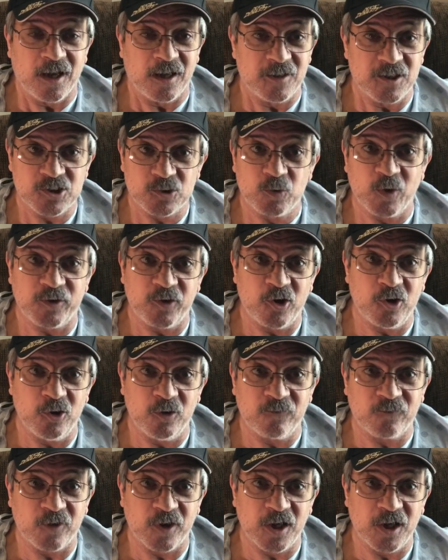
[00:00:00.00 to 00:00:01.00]
and this is what they're
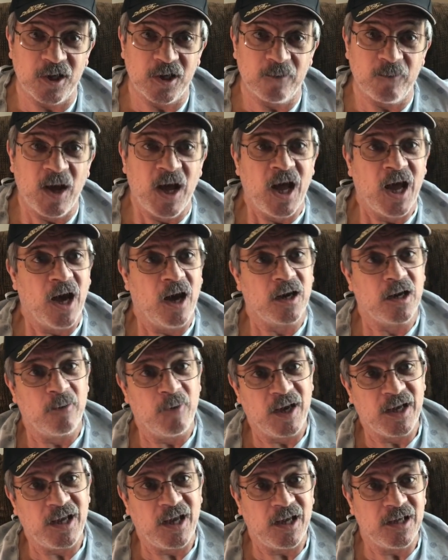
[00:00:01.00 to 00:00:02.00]
doing for him. How
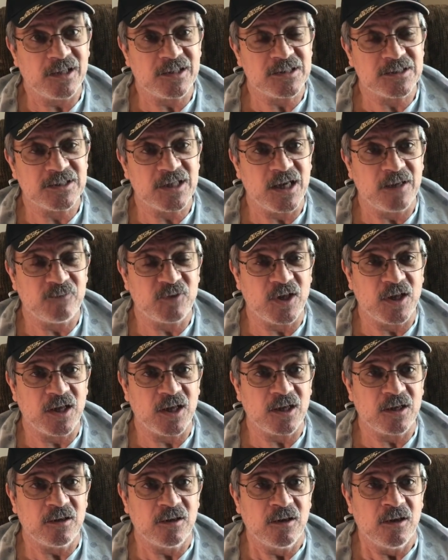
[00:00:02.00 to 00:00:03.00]
come I can't get the same
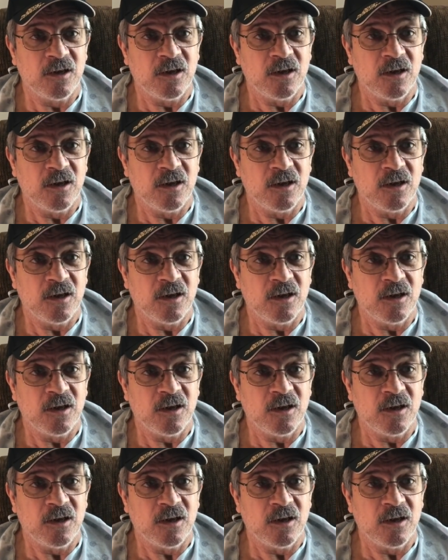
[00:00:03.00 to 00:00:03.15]
thing?